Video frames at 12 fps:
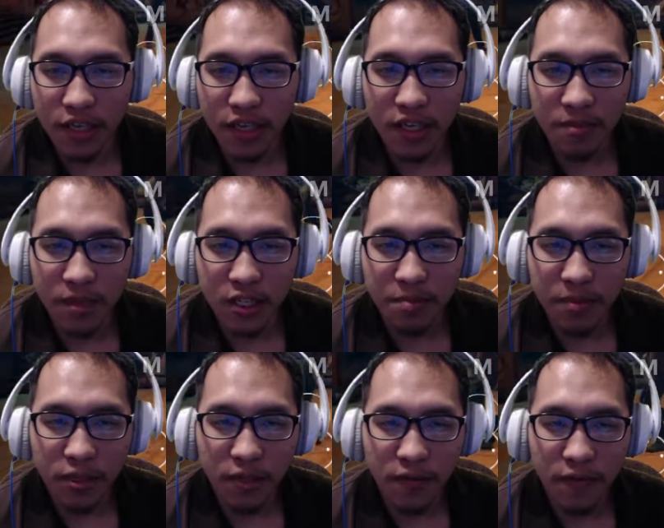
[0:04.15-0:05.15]
I get my
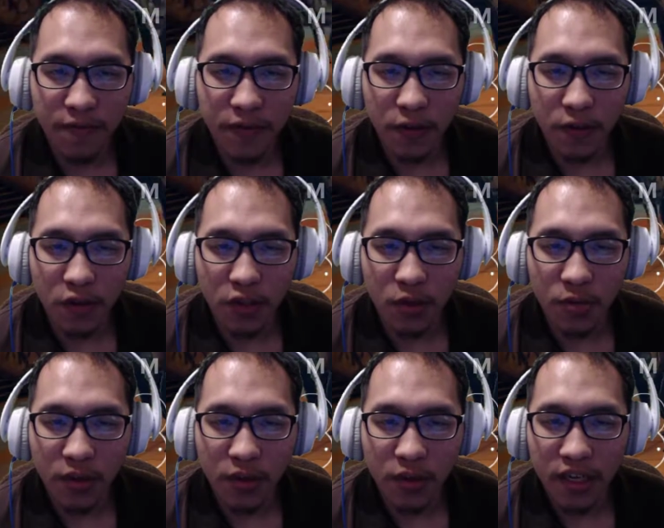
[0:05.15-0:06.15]
special filled all the
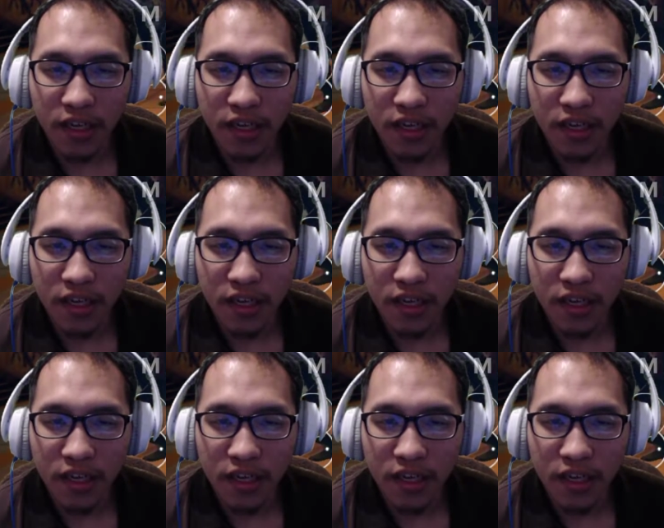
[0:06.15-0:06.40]
way.